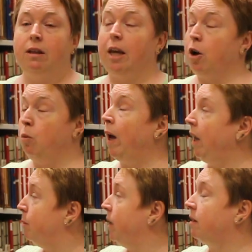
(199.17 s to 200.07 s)
They go well
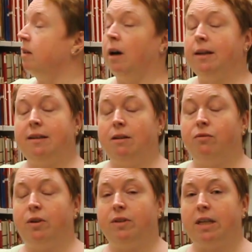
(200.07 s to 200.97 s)
up into the
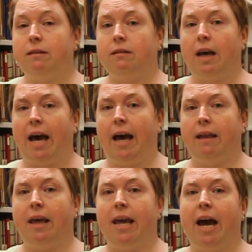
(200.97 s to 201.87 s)
1950s,
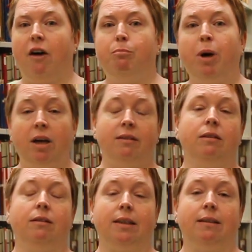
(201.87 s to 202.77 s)
and they have
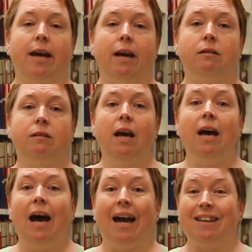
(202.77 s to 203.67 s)
personal details
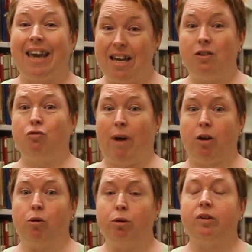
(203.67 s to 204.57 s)
and case
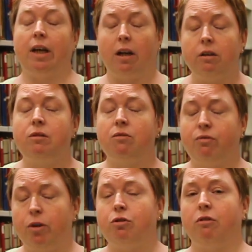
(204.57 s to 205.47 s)
records, including
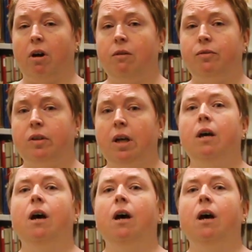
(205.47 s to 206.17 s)
photographs,